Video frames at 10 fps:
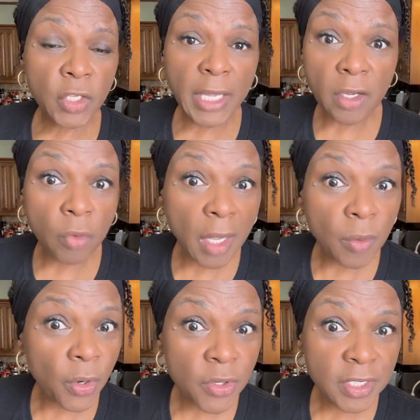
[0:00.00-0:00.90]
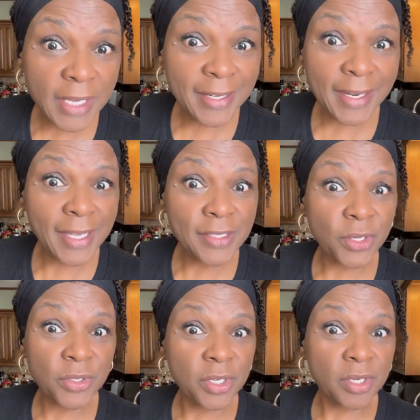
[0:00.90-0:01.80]
You got choir rehearsal that night,
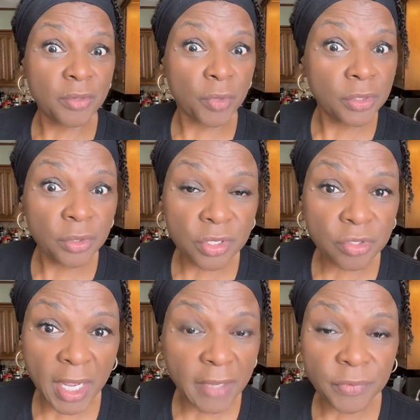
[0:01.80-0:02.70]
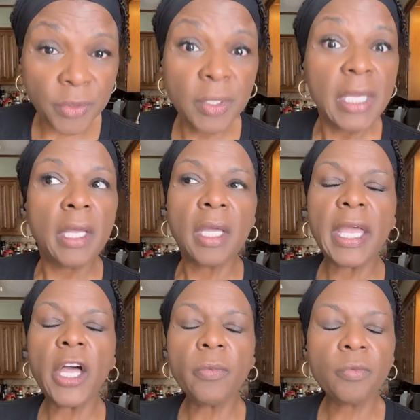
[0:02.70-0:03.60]
so you're going to run through the drive-through,
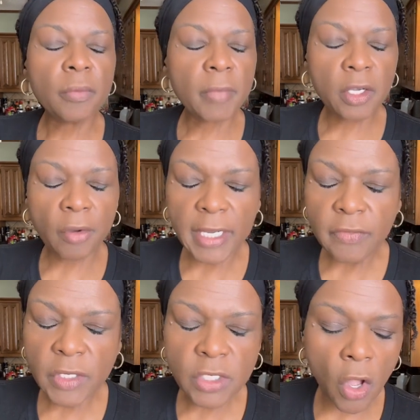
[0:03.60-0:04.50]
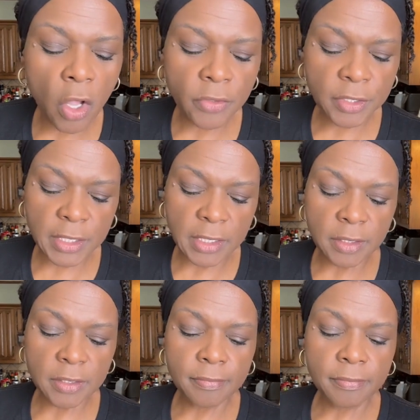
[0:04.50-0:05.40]
help with my cravings, all the
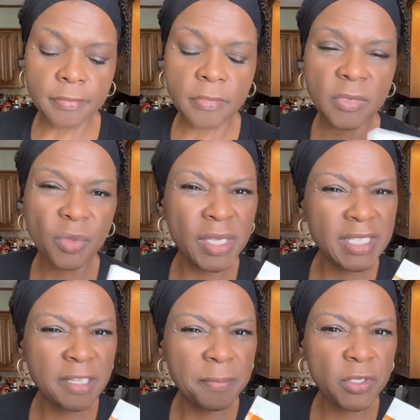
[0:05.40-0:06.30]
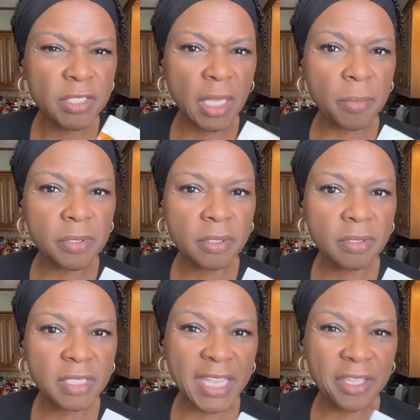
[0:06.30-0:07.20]
things. 3 simple steps,
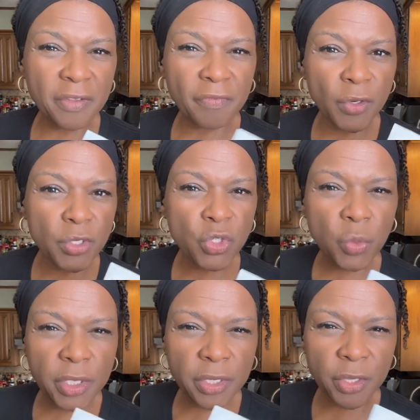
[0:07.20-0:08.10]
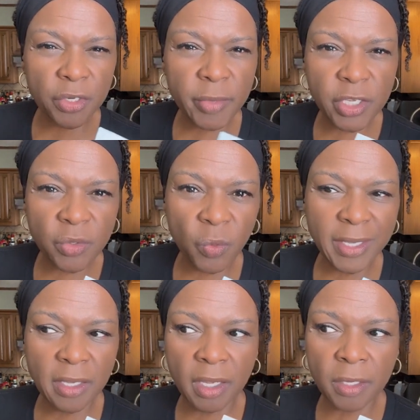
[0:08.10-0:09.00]
taking the first 20 to 30 minutes of
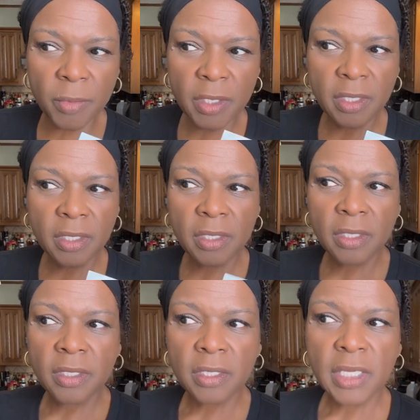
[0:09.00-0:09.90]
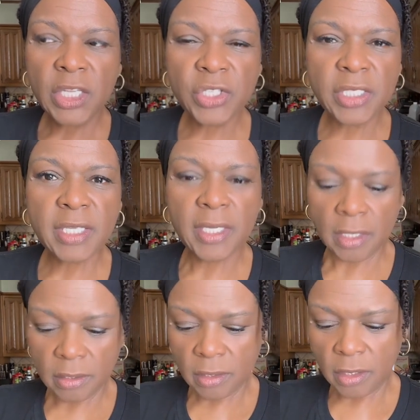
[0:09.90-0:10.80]
waking up. And she
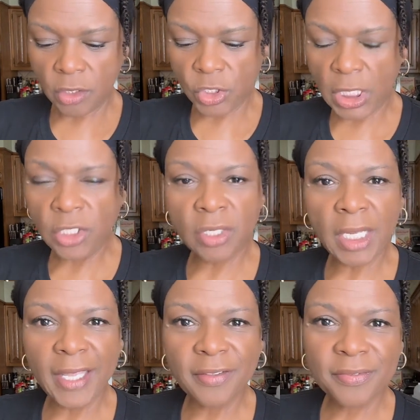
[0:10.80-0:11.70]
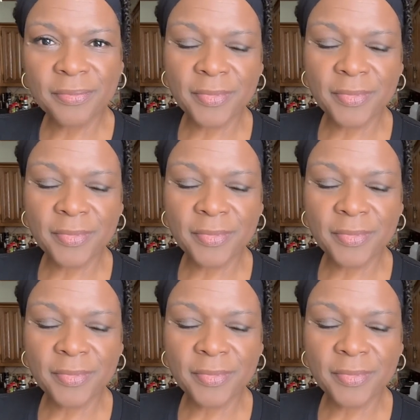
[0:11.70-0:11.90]
said, it'll change your life.